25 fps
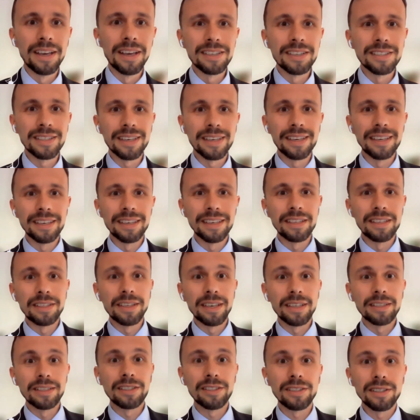saying
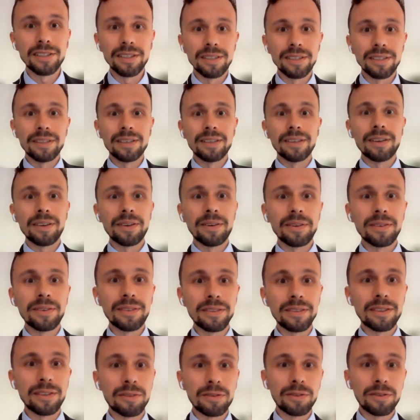that
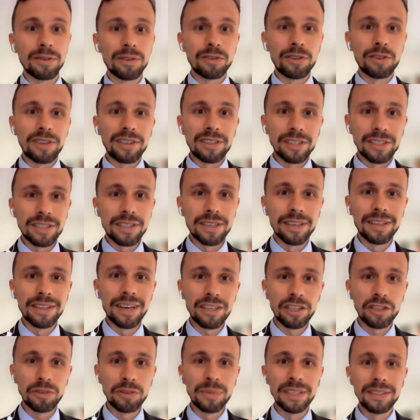there is an
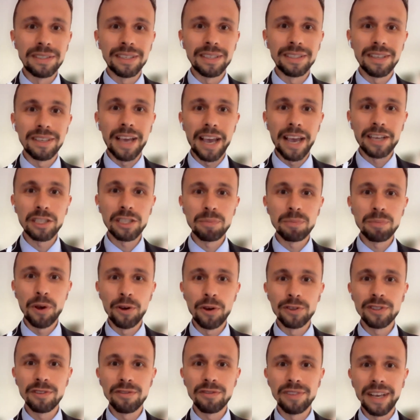argument that
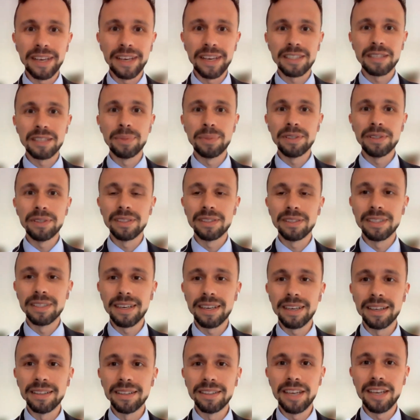exposed flexibility
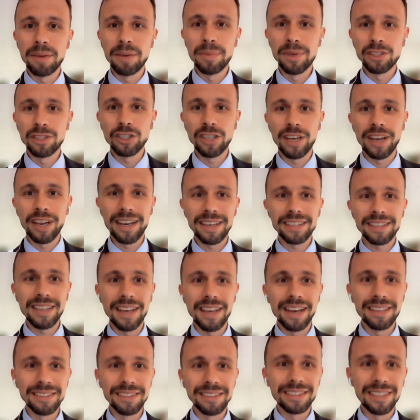can damage ex
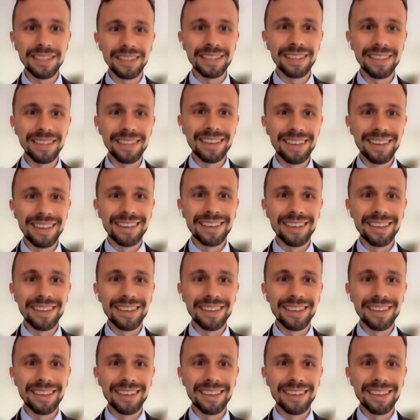ante